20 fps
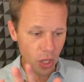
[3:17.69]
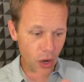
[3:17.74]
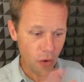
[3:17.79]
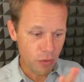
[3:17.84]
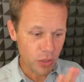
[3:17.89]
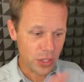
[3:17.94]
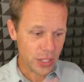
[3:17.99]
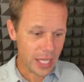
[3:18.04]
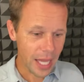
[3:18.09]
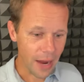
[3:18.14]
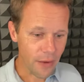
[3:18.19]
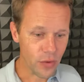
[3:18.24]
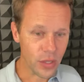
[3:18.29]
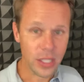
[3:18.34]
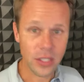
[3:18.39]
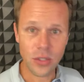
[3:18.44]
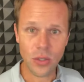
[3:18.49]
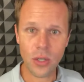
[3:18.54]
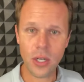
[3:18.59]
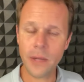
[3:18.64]
oversee everything
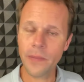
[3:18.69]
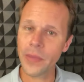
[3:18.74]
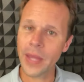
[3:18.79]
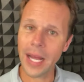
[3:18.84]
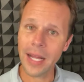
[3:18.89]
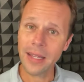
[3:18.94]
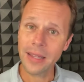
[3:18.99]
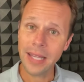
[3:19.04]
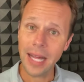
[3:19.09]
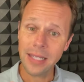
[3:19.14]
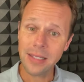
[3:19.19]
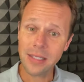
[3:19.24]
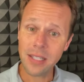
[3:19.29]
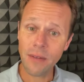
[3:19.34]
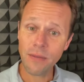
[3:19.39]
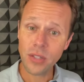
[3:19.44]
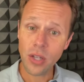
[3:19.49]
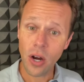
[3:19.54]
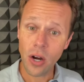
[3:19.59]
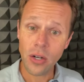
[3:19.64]
that's going on? That
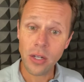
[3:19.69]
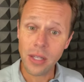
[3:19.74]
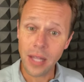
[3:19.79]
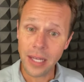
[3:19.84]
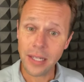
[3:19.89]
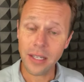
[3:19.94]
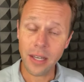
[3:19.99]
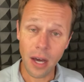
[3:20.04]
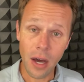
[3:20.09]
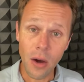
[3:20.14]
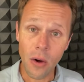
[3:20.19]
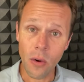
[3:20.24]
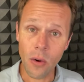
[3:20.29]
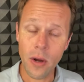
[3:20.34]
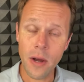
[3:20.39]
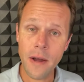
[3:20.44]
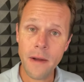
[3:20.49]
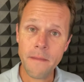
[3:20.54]
stuff's hard to let go.